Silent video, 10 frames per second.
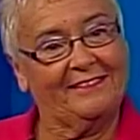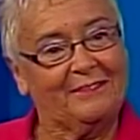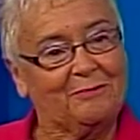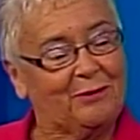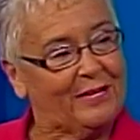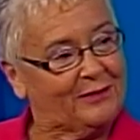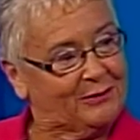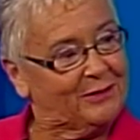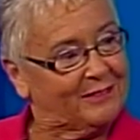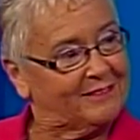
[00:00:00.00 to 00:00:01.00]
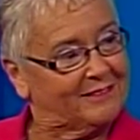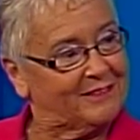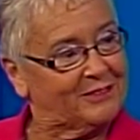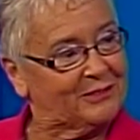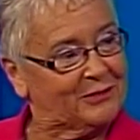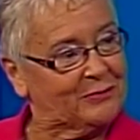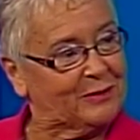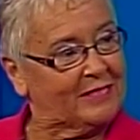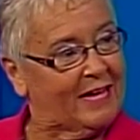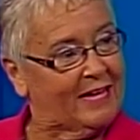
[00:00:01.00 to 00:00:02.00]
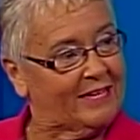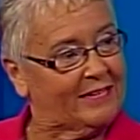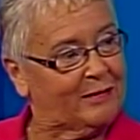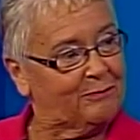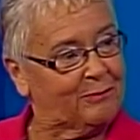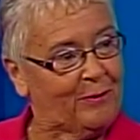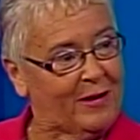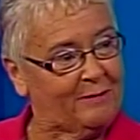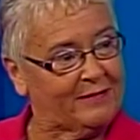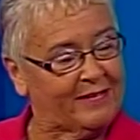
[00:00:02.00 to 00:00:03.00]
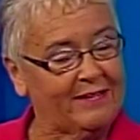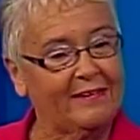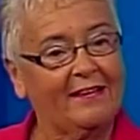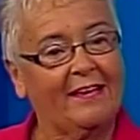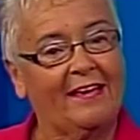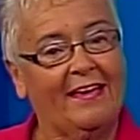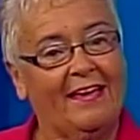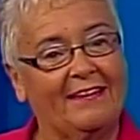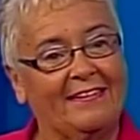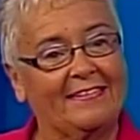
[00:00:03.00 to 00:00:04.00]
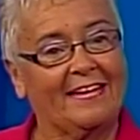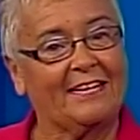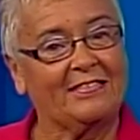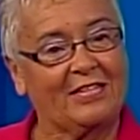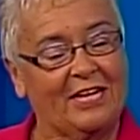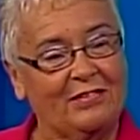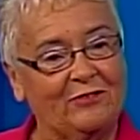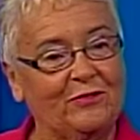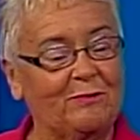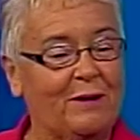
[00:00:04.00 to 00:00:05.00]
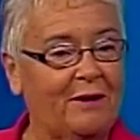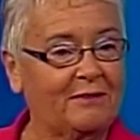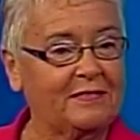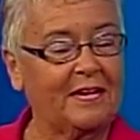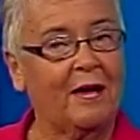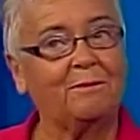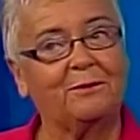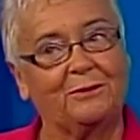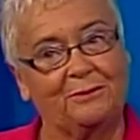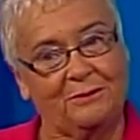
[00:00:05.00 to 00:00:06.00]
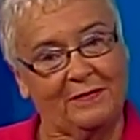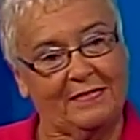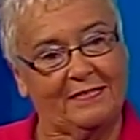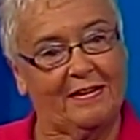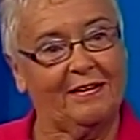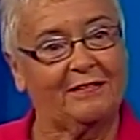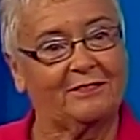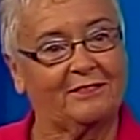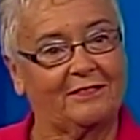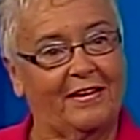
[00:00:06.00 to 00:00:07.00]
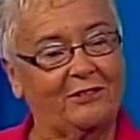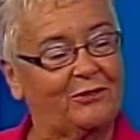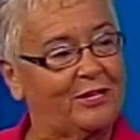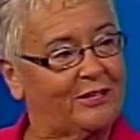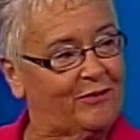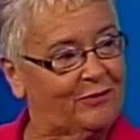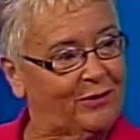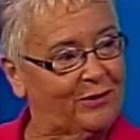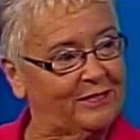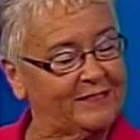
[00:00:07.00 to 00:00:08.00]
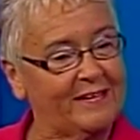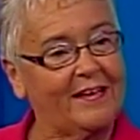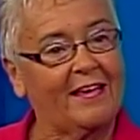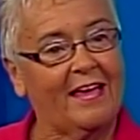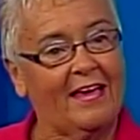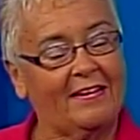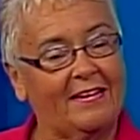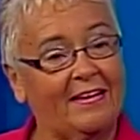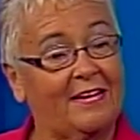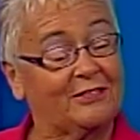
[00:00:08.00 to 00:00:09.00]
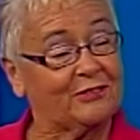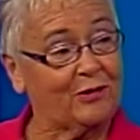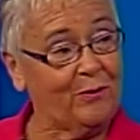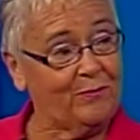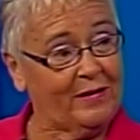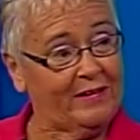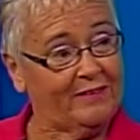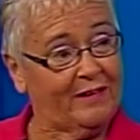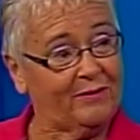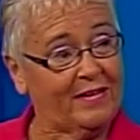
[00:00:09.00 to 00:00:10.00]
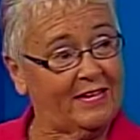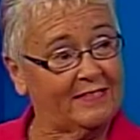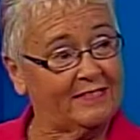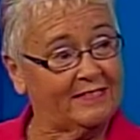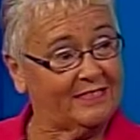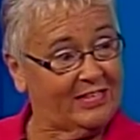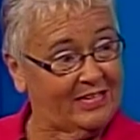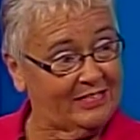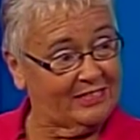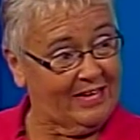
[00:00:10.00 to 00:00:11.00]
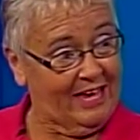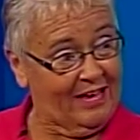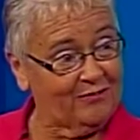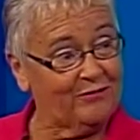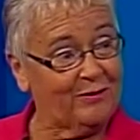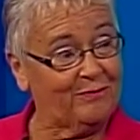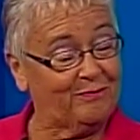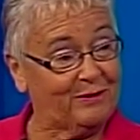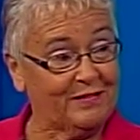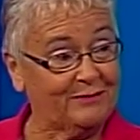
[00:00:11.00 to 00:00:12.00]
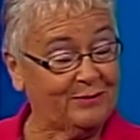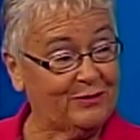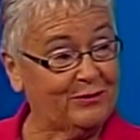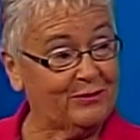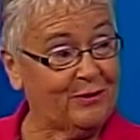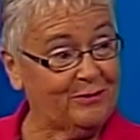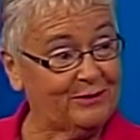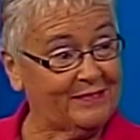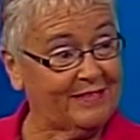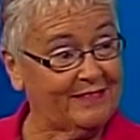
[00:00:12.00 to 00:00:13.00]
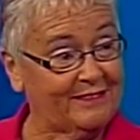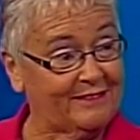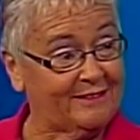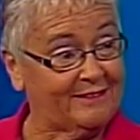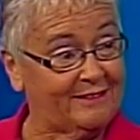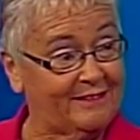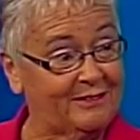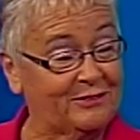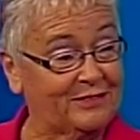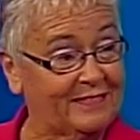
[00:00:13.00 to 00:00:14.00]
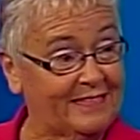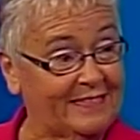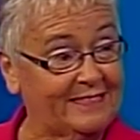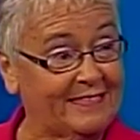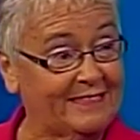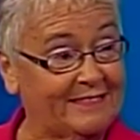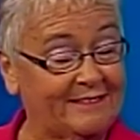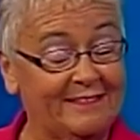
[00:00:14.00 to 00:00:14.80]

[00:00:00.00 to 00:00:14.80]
prelude to the tournament on Pro-Am Day. And it got changed from Mountaintop to the Enjoy Golf Course, and it got so big that we had to change that because we couldn't host it under the tent at the